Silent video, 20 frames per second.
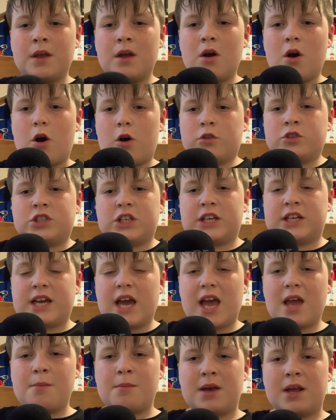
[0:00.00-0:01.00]
Obviously, he
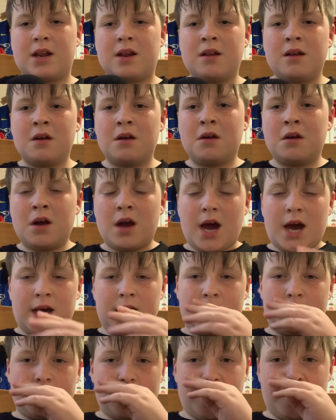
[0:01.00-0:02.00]
came in
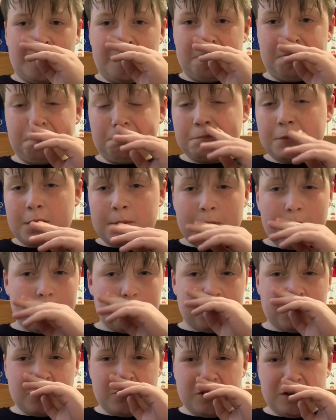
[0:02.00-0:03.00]
and
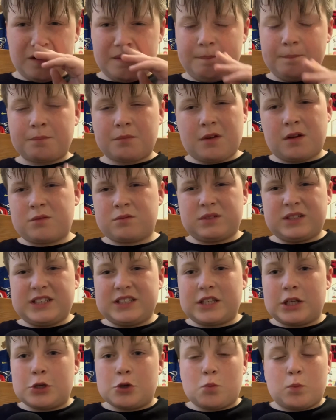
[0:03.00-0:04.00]
people thought
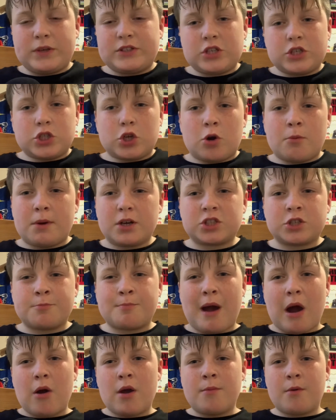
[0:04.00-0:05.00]
we didn't know much
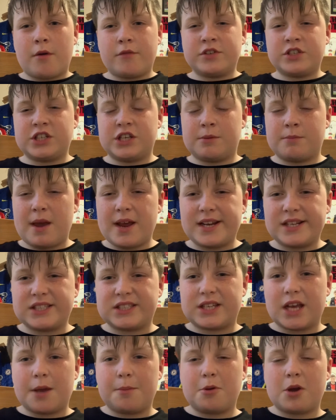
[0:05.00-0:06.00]
about him. Obviously, he made
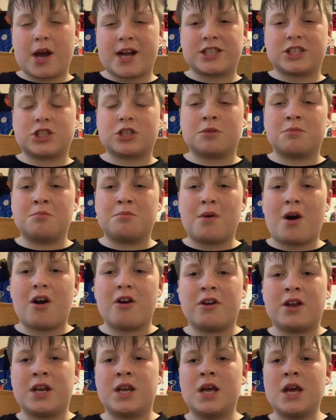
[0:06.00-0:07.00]
his debut against
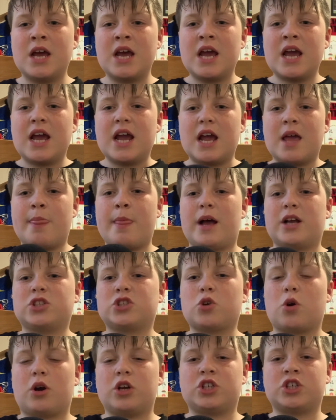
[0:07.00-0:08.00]
Dumbarton in that
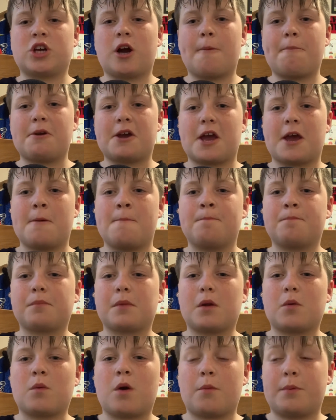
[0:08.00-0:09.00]
Scottish Cup game
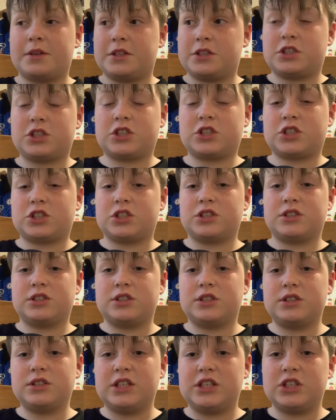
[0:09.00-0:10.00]
where we
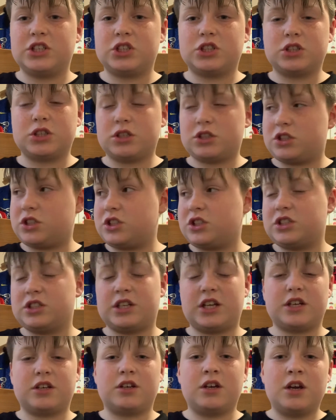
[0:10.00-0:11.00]
snitched
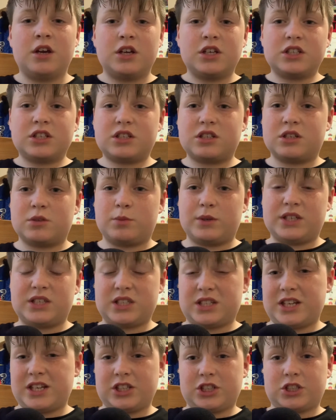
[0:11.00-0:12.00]

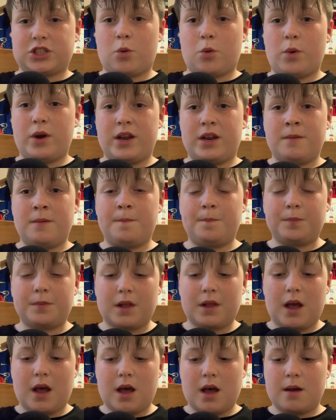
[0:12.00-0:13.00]
a win.
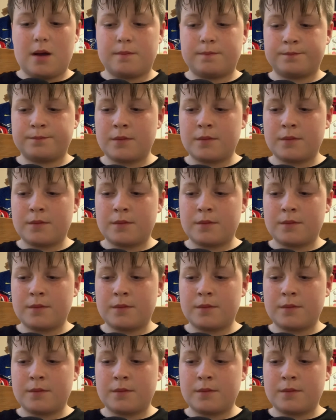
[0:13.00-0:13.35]
And